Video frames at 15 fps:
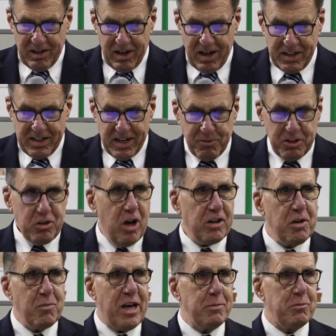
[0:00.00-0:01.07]
And he never talked
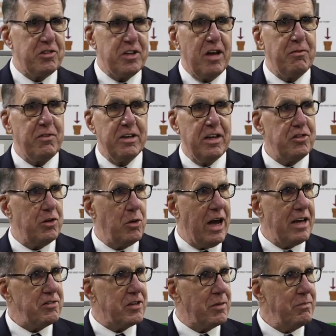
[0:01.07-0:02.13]
about himself unless you
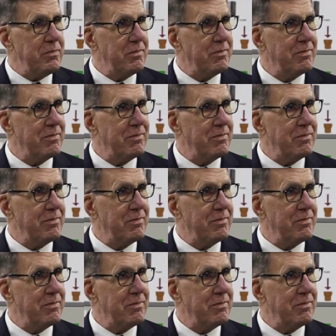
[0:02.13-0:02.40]
asked him.